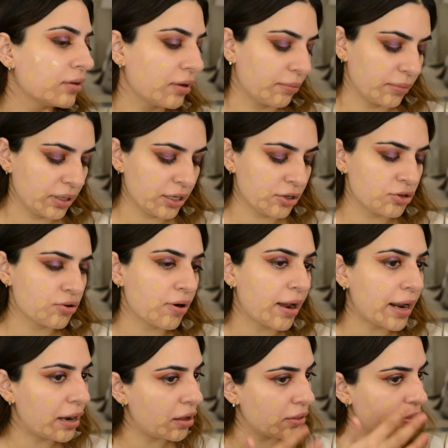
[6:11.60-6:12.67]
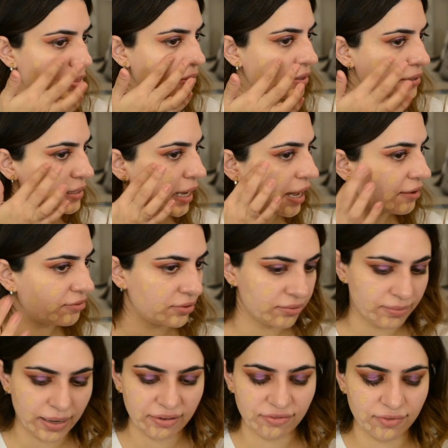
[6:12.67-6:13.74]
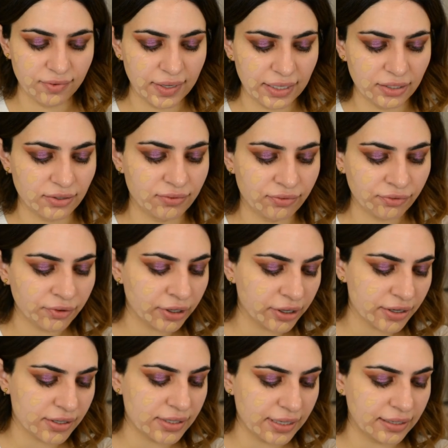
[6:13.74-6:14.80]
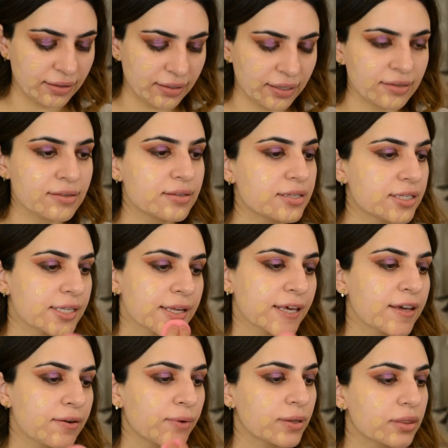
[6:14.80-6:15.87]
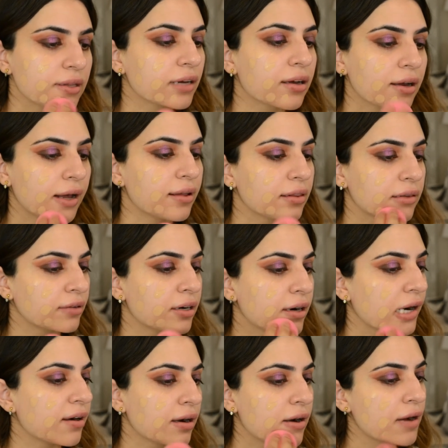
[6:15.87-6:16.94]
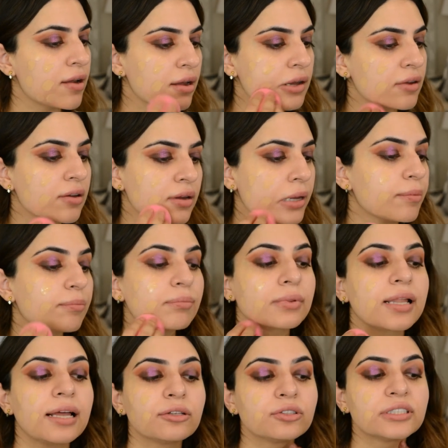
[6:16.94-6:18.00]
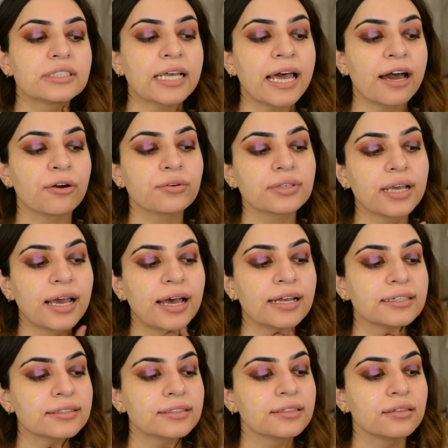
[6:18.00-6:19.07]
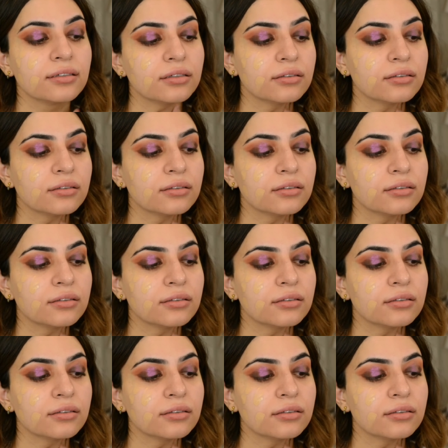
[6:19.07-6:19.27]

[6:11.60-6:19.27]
I'm gonna try it on this half of my face first and then see what the color blends out as.